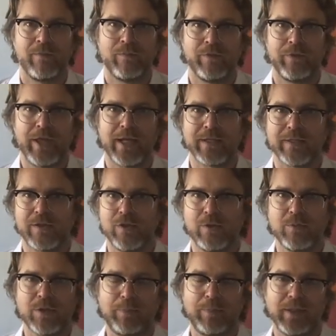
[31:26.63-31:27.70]
That
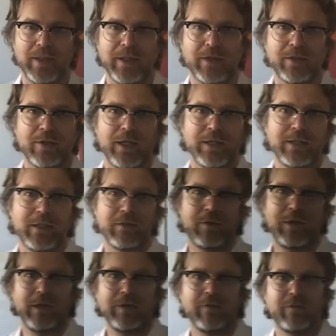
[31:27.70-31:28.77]
assumes a
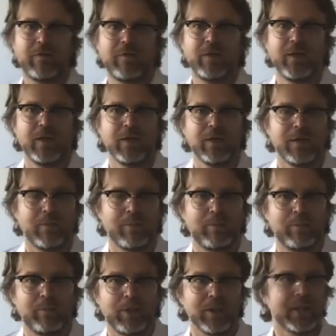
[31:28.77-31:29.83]
degree of
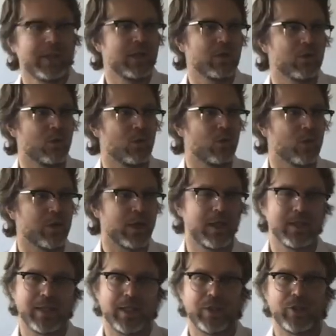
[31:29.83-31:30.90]
political
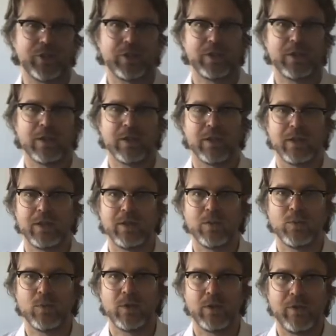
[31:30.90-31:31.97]
organization in the
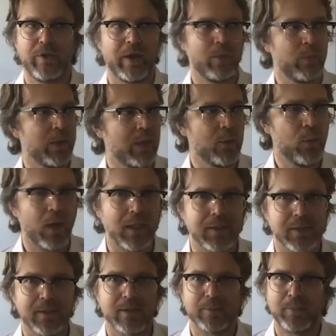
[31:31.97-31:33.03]
world that we quite
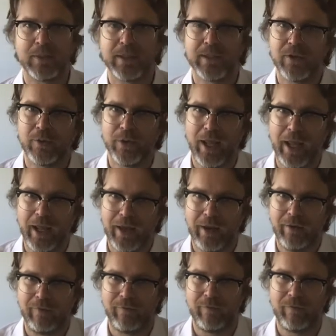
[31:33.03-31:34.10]
simply don't
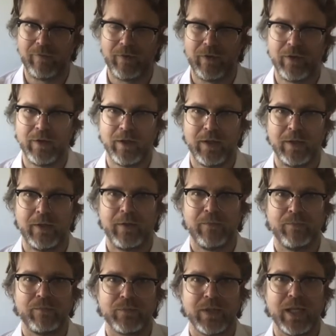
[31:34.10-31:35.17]
have.
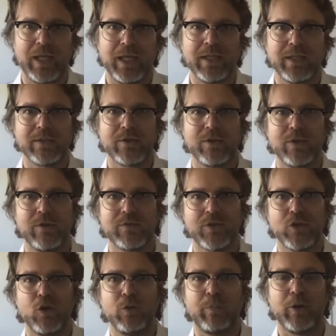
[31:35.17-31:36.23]
And it serves
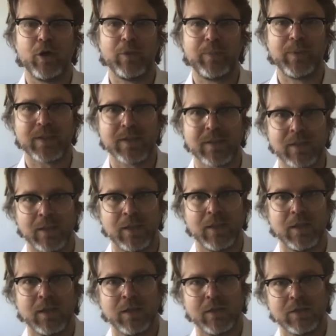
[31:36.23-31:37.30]
no purpose
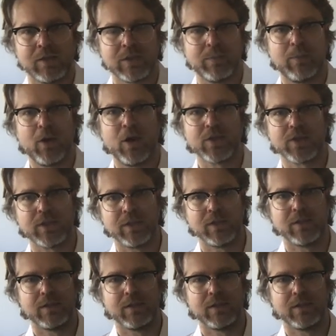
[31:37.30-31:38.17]
to posit